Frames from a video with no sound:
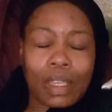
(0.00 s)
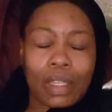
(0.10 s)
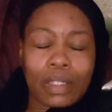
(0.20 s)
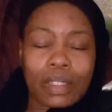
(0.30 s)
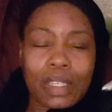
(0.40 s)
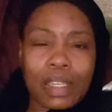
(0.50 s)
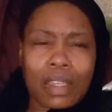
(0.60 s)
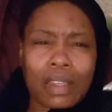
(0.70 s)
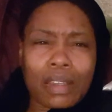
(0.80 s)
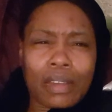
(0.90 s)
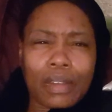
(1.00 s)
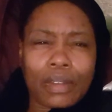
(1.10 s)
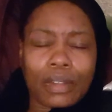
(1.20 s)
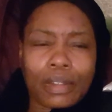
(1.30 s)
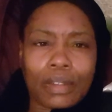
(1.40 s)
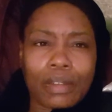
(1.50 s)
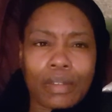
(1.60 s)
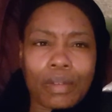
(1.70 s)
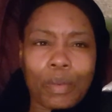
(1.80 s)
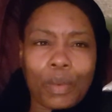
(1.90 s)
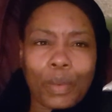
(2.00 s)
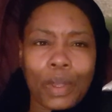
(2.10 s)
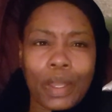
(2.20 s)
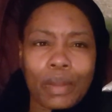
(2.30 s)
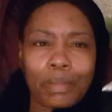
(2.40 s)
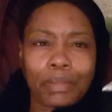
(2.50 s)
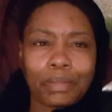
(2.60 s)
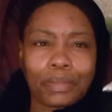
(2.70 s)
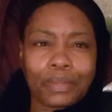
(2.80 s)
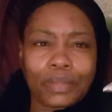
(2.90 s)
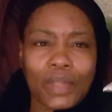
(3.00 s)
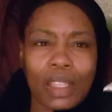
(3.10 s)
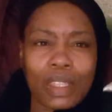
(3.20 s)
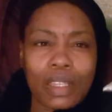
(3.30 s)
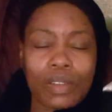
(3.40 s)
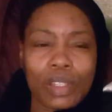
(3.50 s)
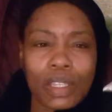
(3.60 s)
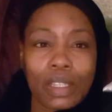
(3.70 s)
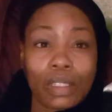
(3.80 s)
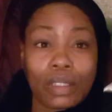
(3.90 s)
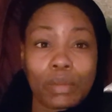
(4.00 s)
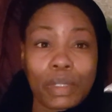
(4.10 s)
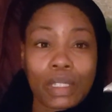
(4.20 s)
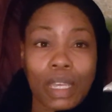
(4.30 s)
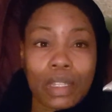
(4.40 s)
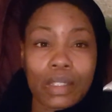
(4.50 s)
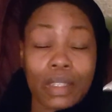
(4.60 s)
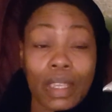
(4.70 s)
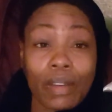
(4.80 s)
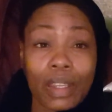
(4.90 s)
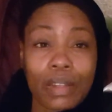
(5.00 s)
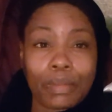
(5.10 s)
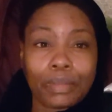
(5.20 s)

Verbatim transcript: and seeing that things are looking a little bit kind of scary.